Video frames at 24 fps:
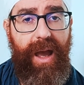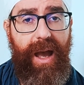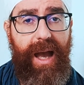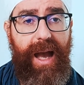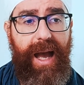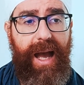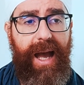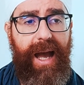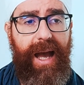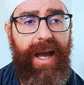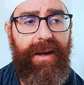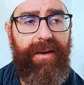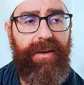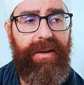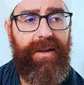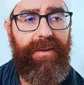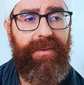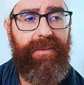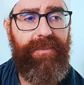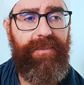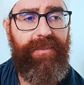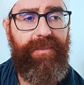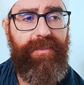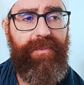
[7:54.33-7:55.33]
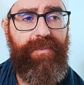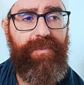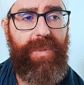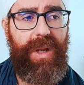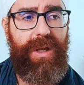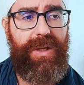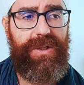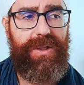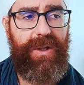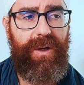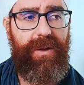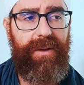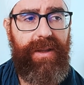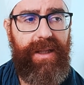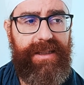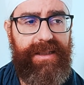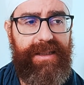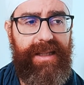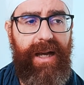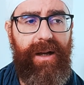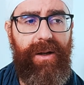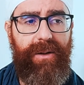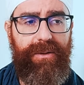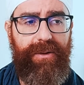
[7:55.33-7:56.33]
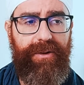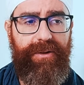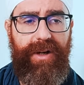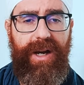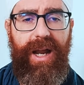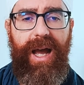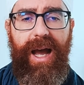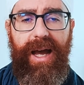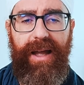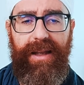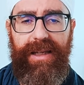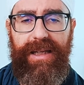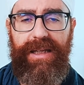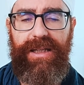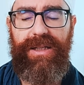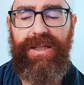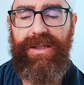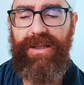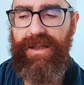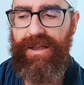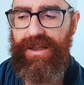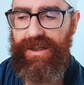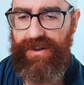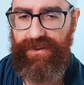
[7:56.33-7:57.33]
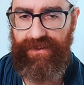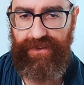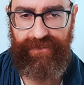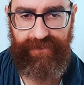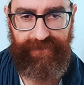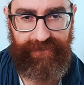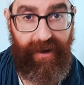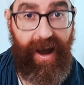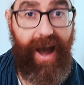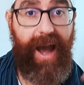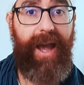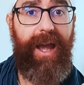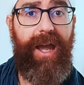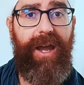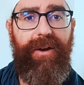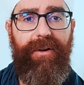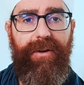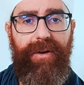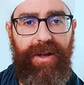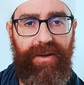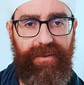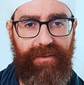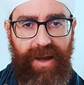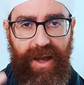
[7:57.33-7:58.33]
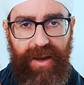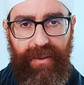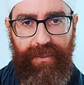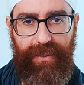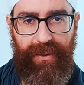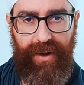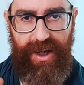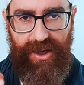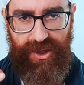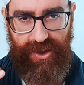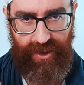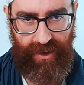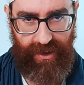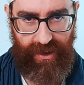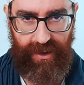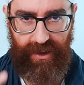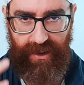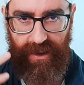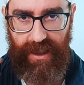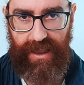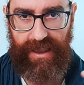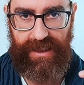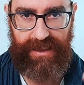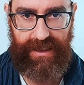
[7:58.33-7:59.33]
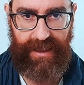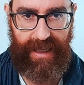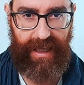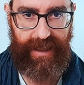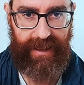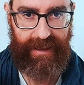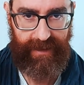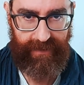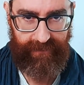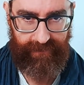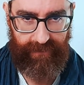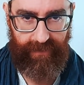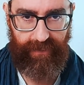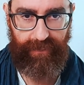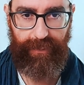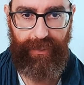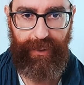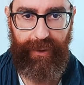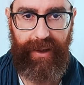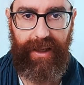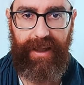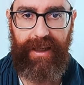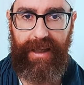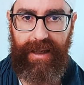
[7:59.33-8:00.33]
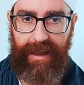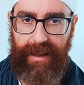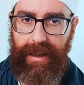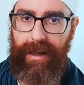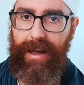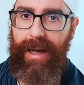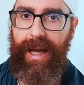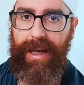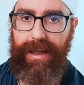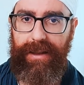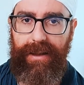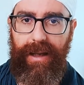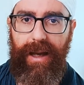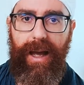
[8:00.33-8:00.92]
And so the sound ra, this fiery vibration, is like bringing light